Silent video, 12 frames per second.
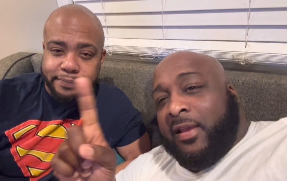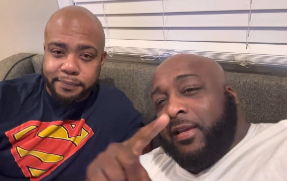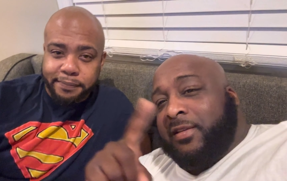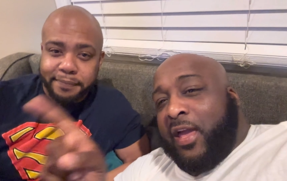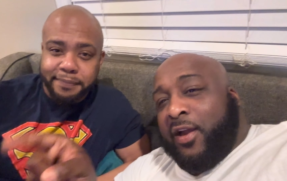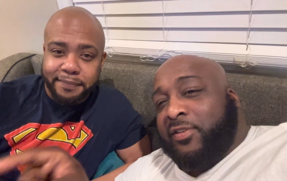
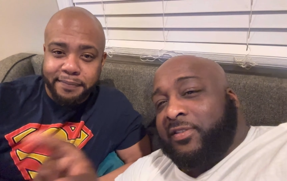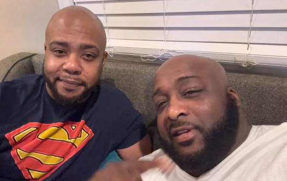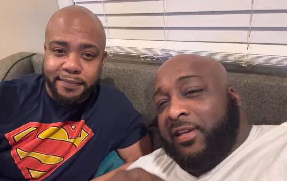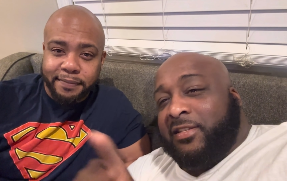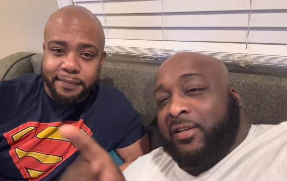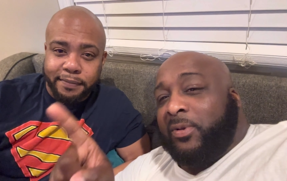Speaker 1: He's not going to
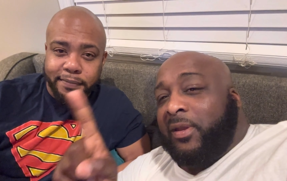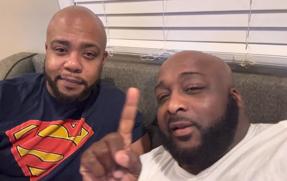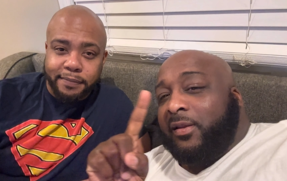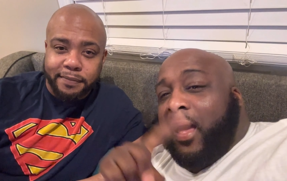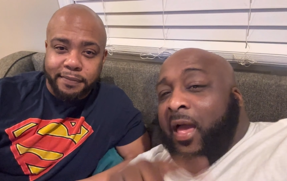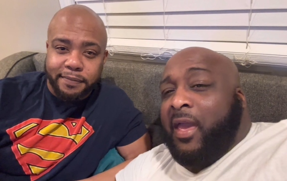see it till
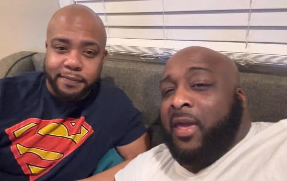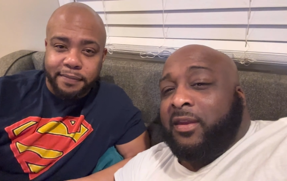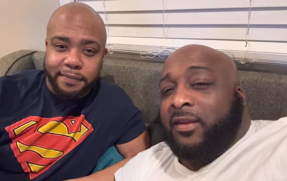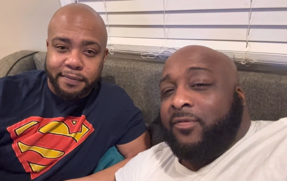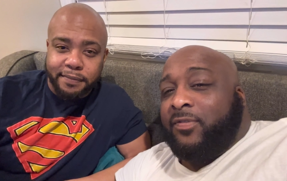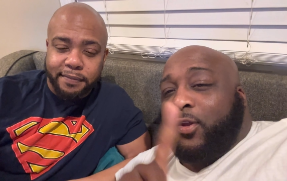we, I
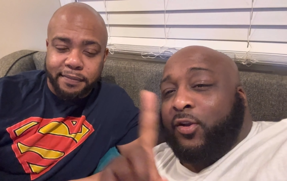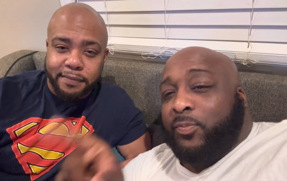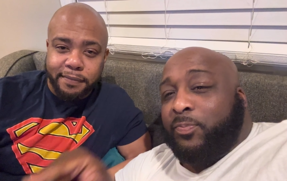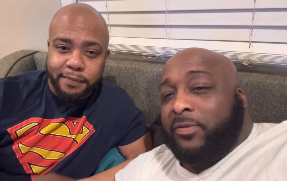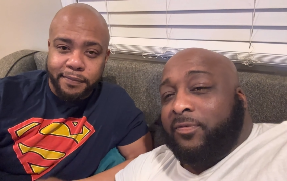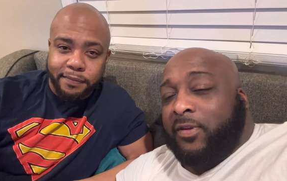edit the video
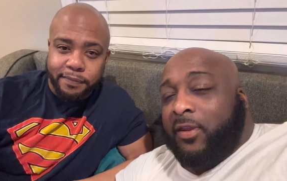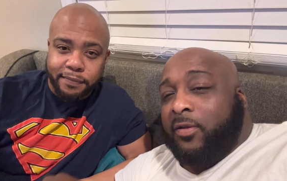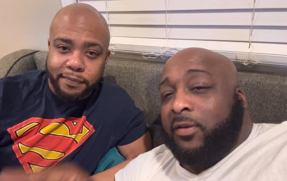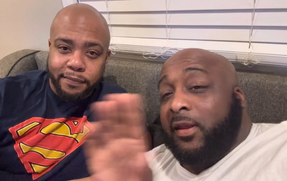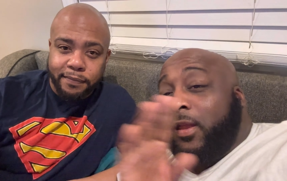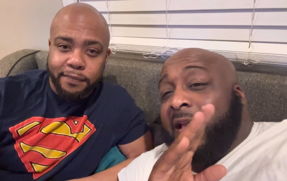to put the
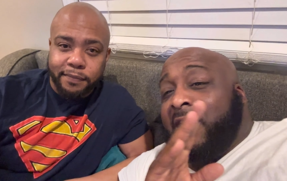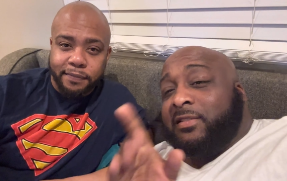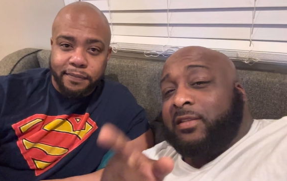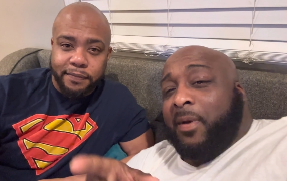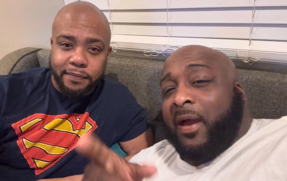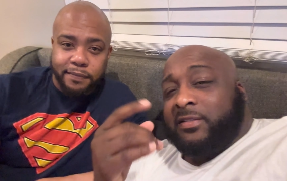video in there.
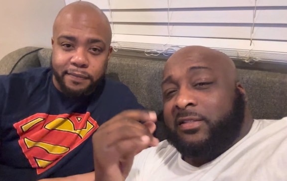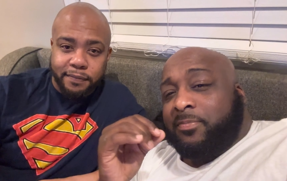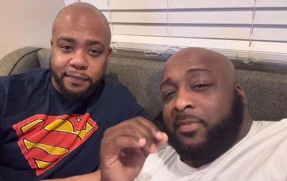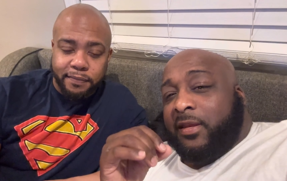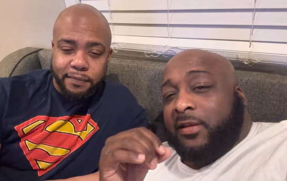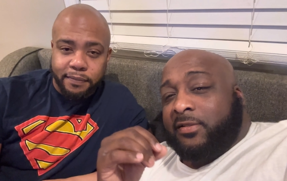Somebody
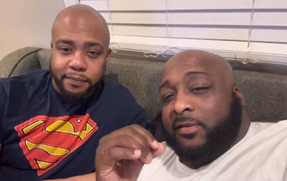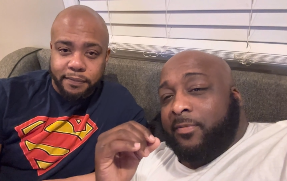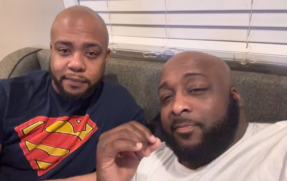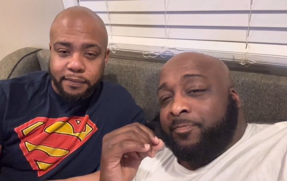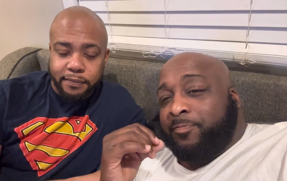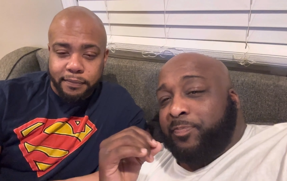submitted
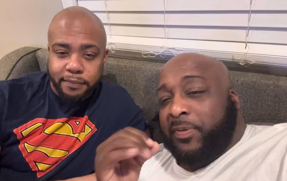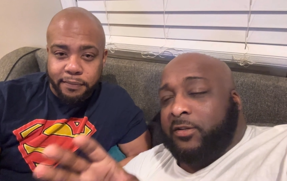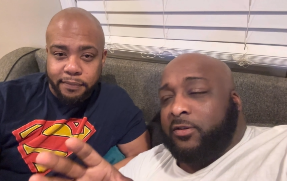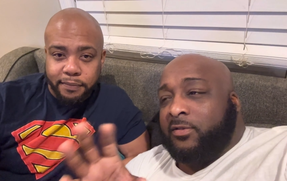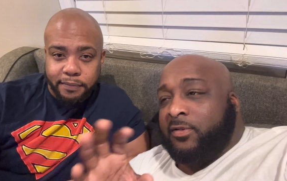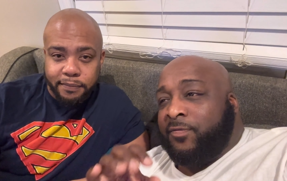some
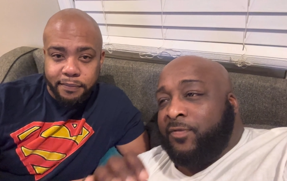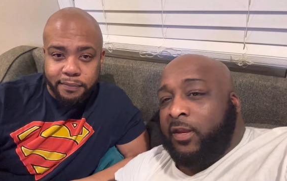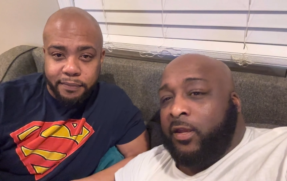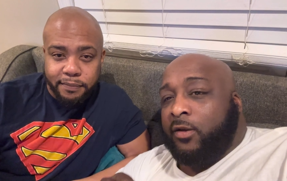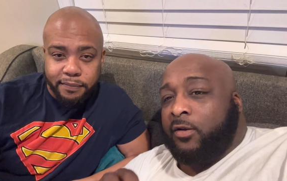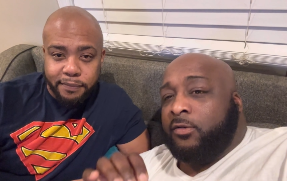pictures and
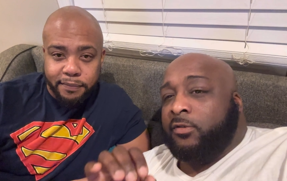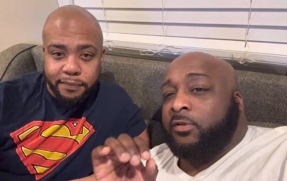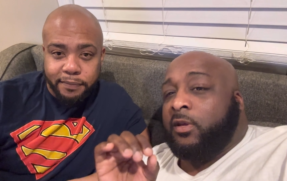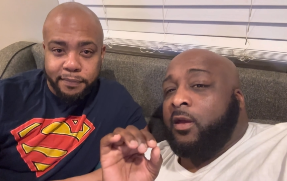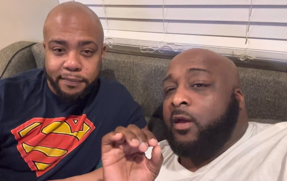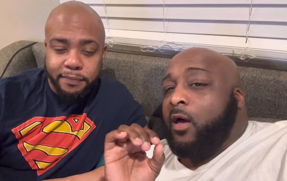
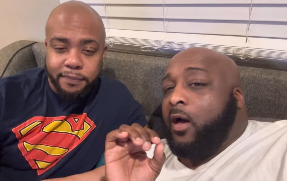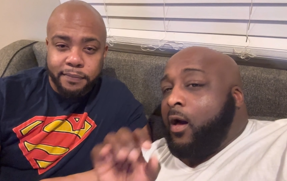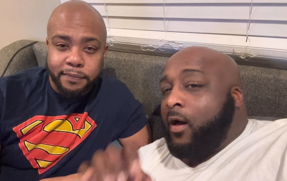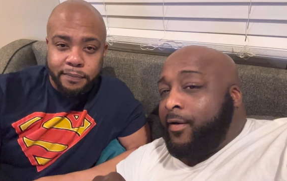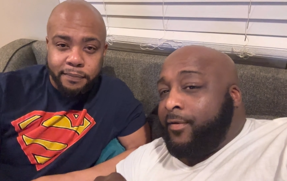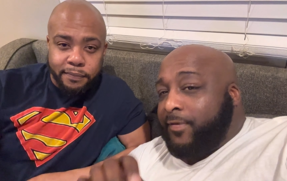videos
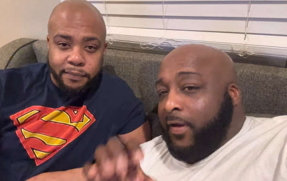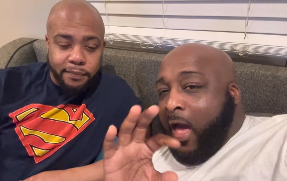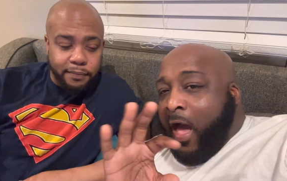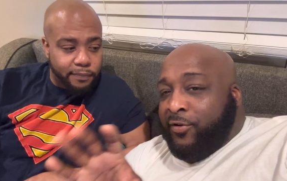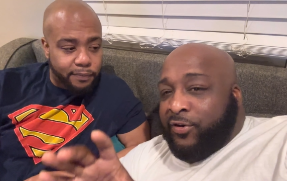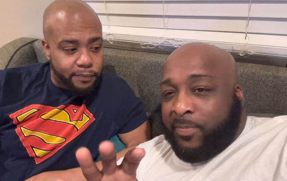of uh,
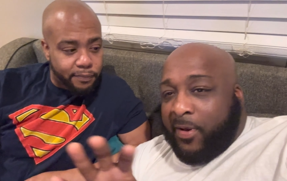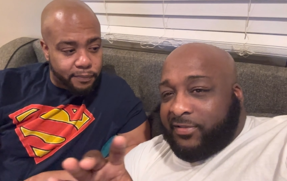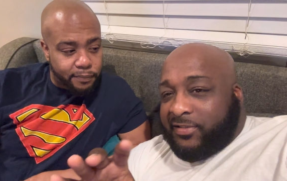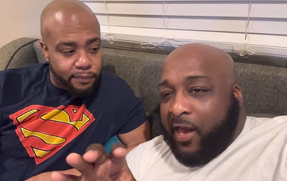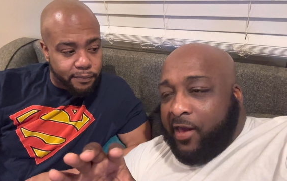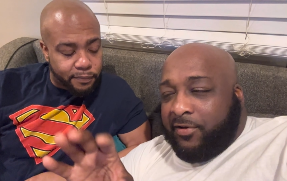Out and
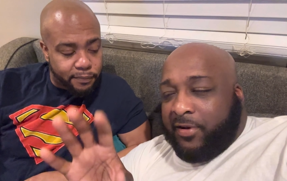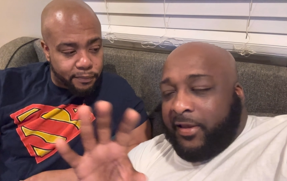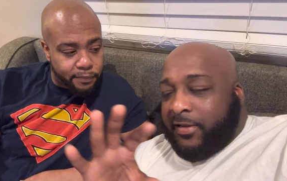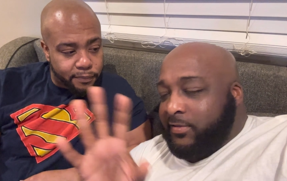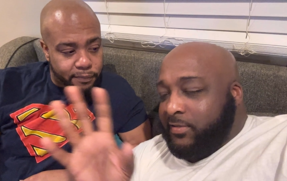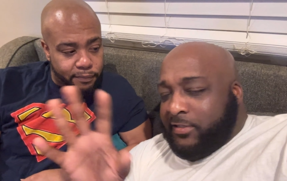About
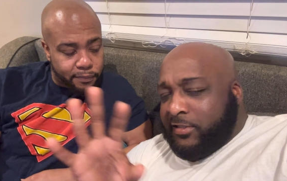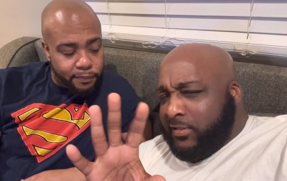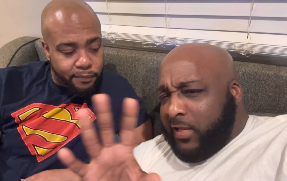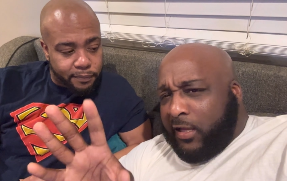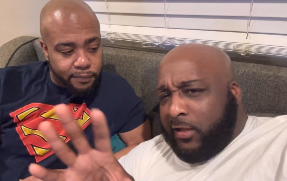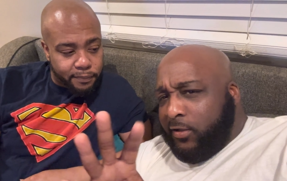Saturday. It's
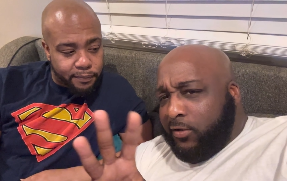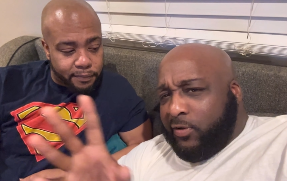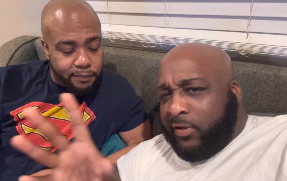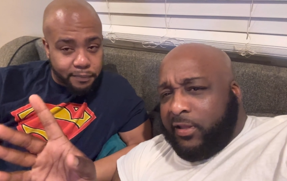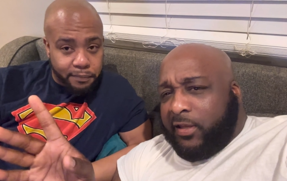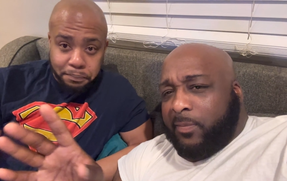just like a
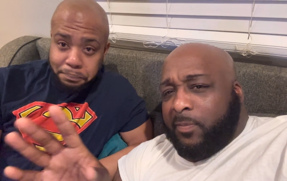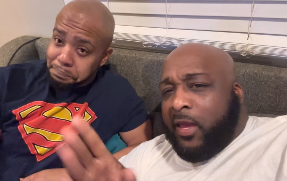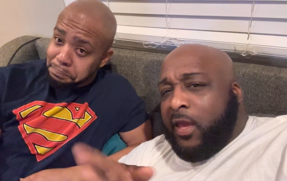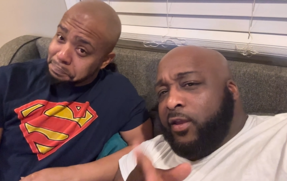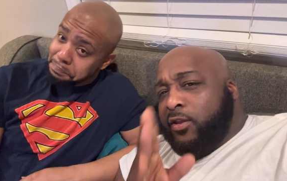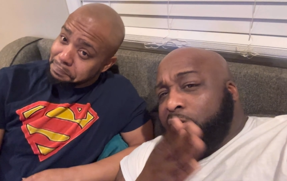little
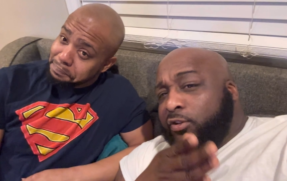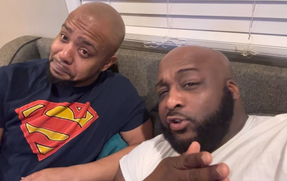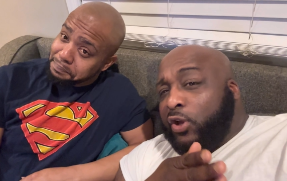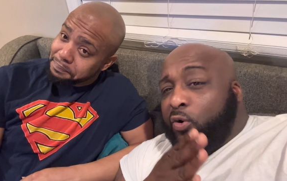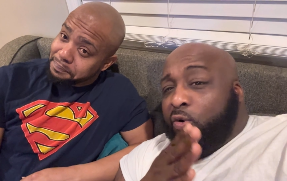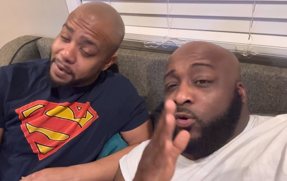clip. You can
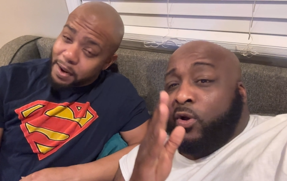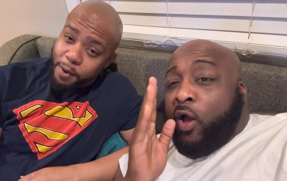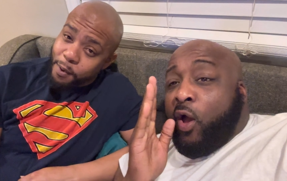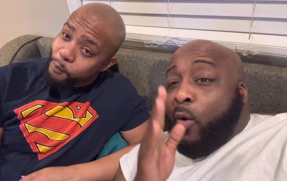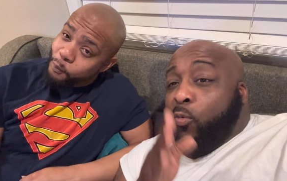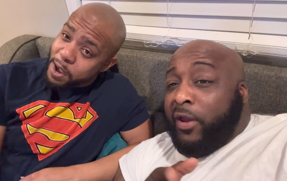show
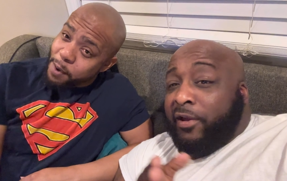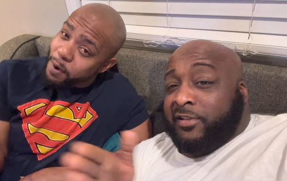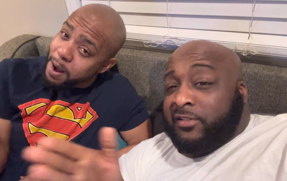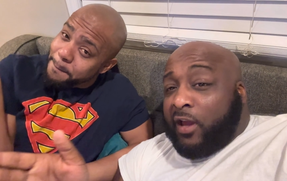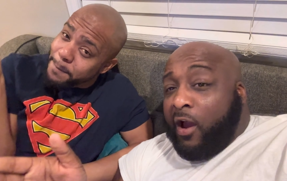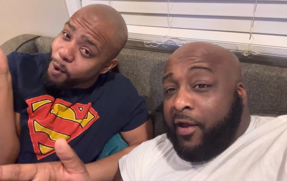where
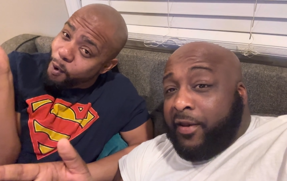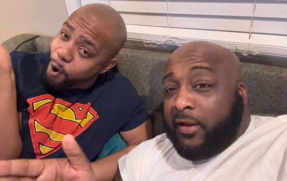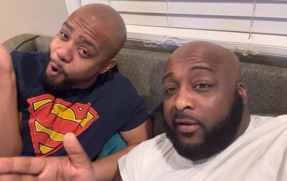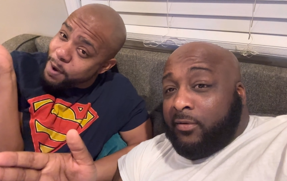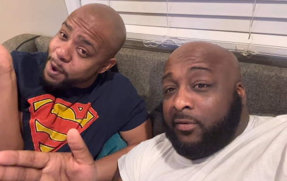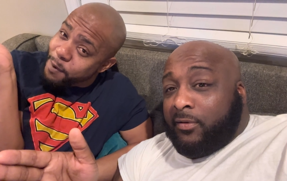it
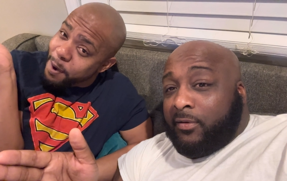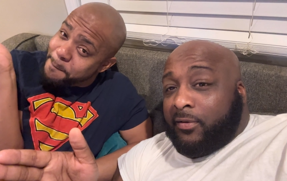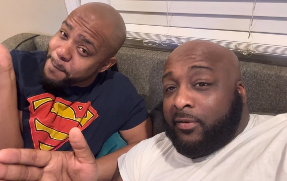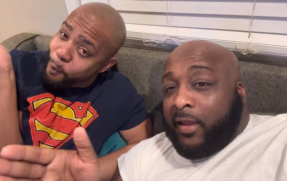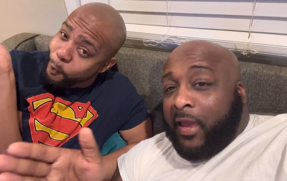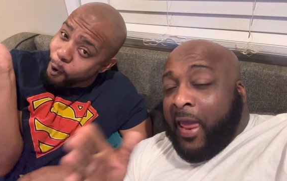started
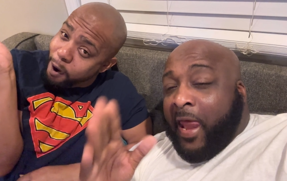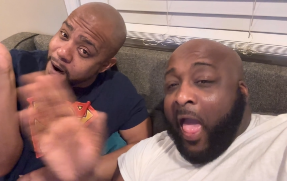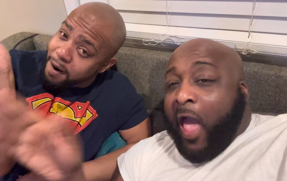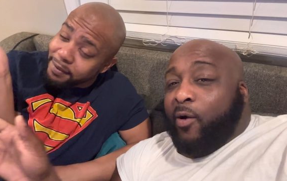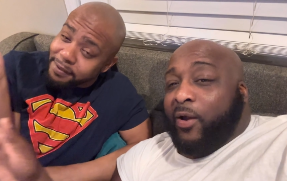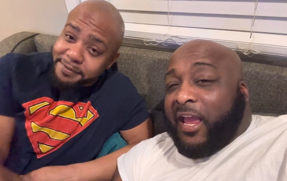
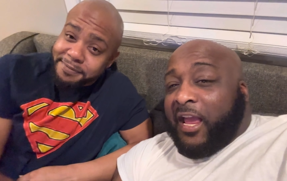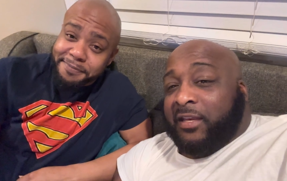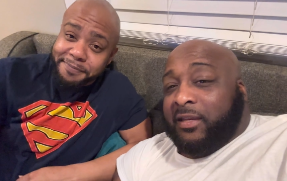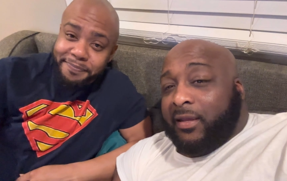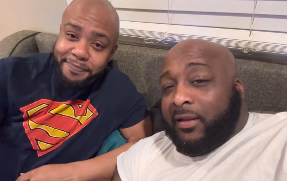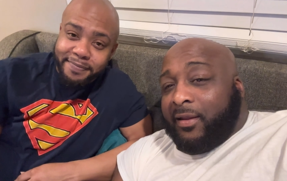and how it
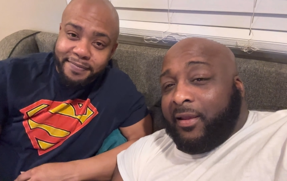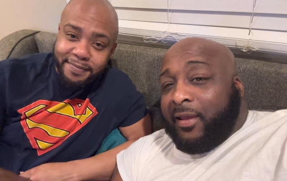ended.